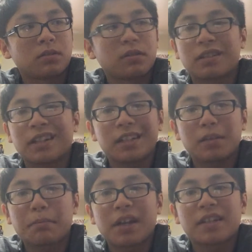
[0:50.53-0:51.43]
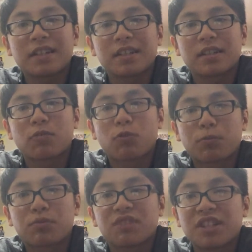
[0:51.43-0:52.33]
They're an independent
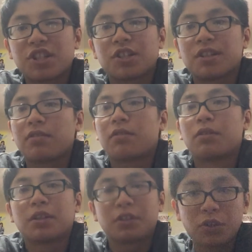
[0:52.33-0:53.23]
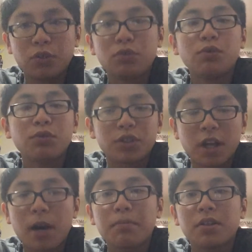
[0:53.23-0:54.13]
corporation. They're a huge
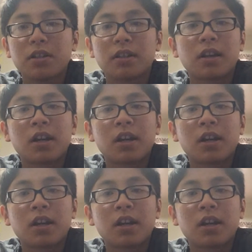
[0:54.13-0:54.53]
company.